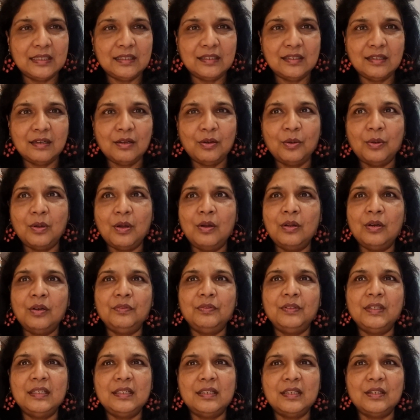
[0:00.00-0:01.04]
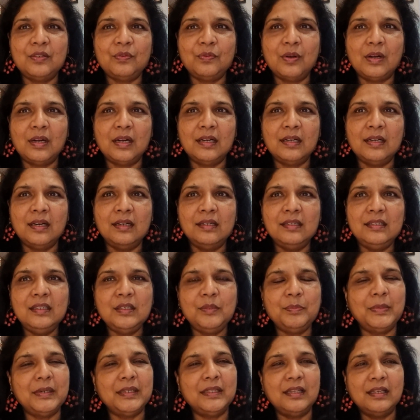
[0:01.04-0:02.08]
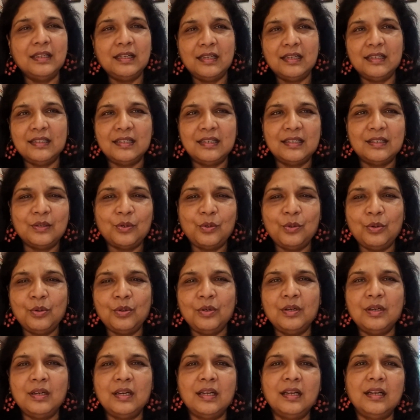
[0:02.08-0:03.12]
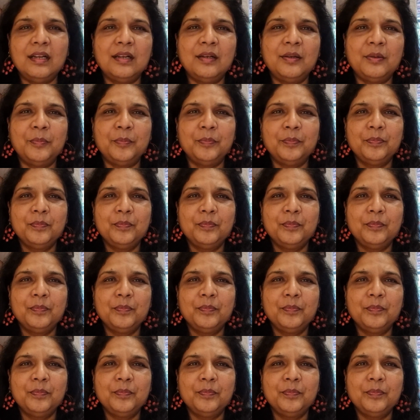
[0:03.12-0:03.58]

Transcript: So all of this is for adults, but there, there's a whole uh,